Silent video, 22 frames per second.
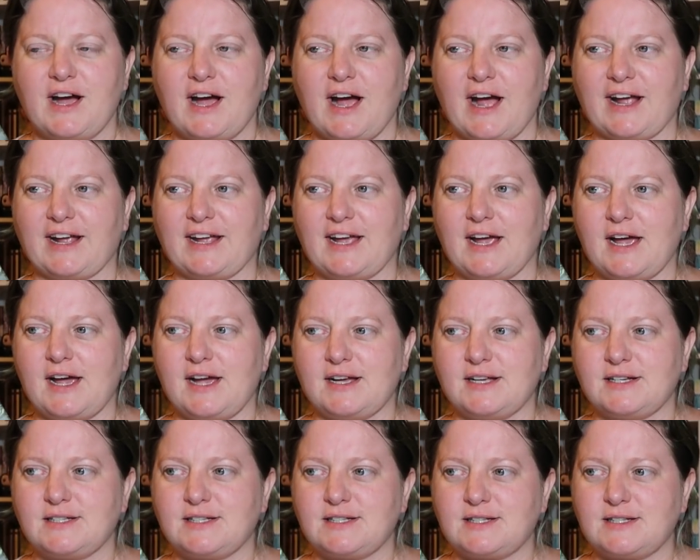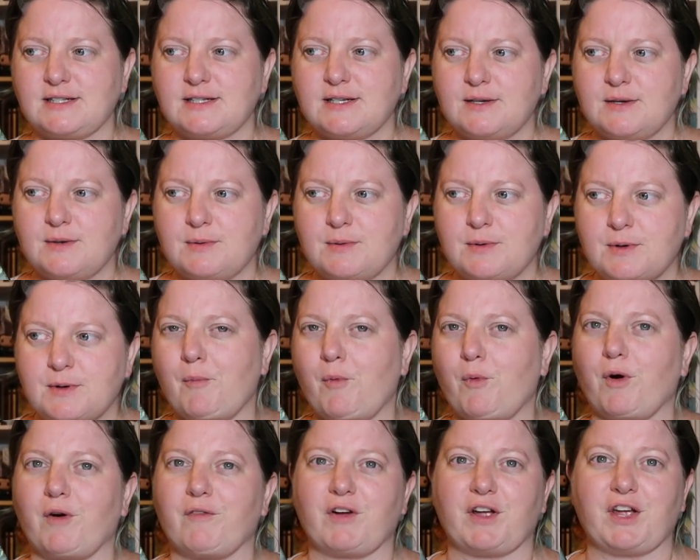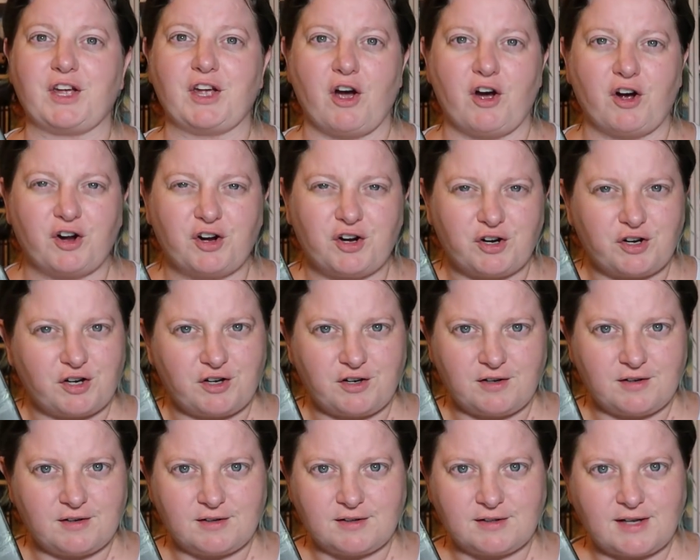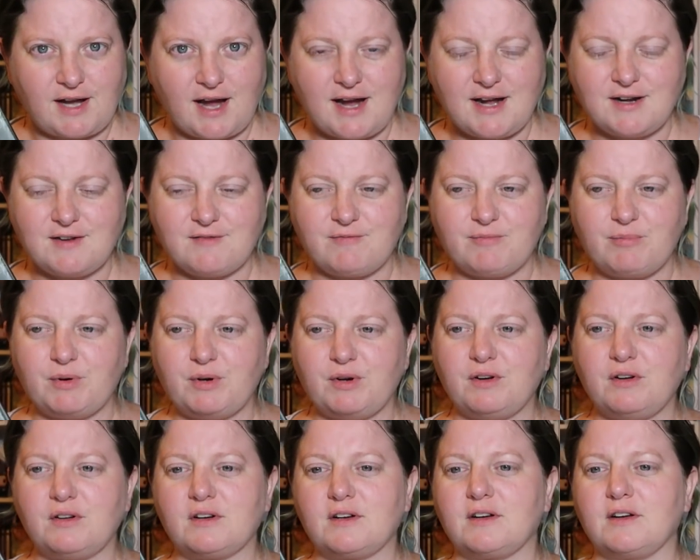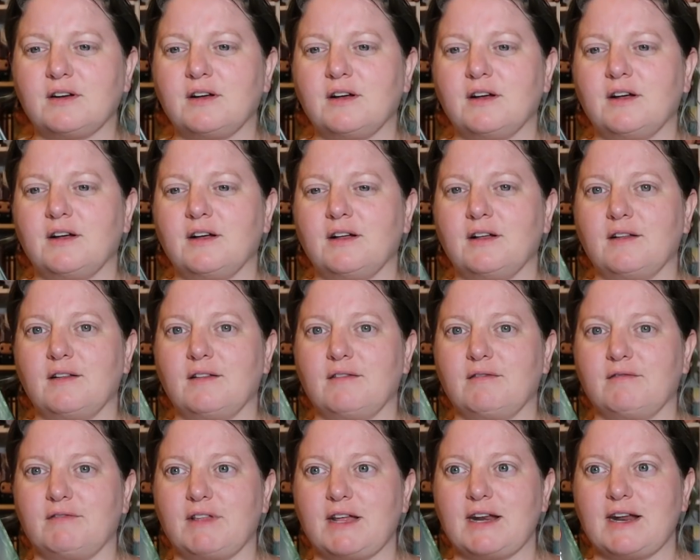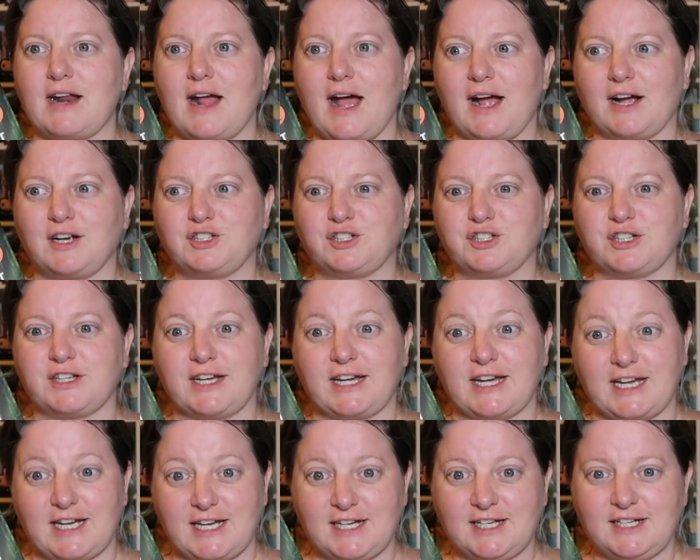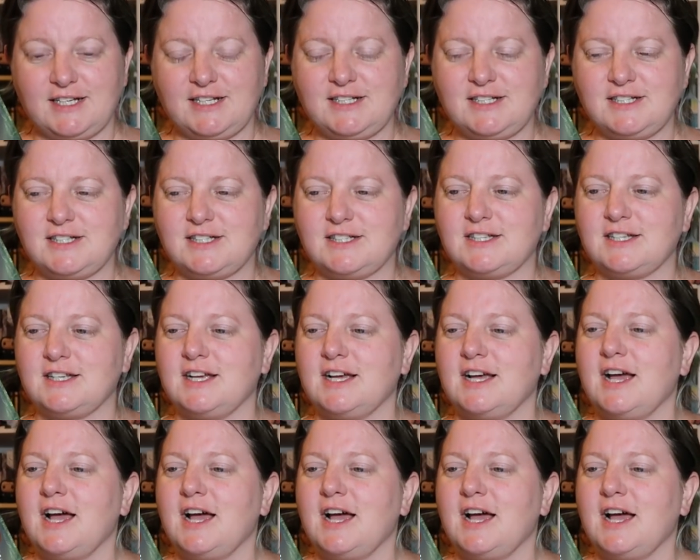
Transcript: I guess more of a younger kind of book than it actually is.